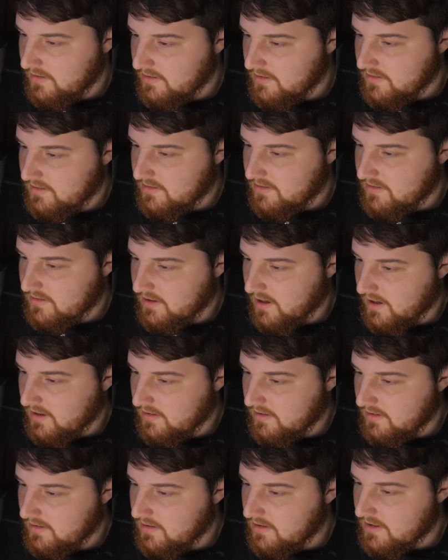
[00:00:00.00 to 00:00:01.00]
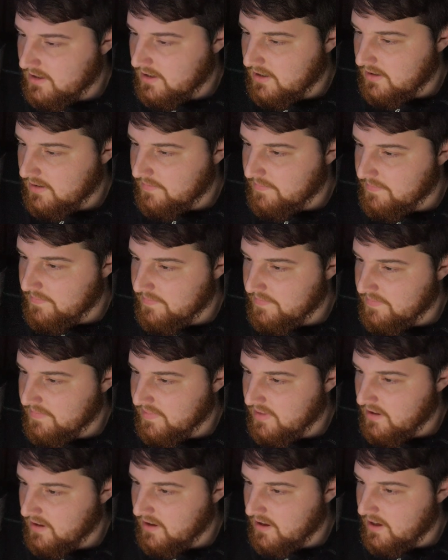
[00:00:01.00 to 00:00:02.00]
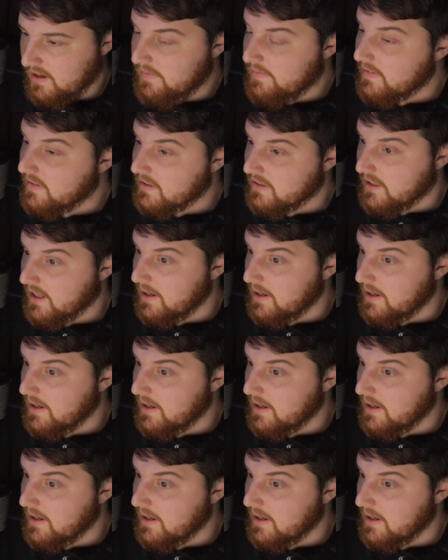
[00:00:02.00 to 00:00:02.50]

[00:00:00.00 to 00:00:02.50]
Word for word: Secondly, even looked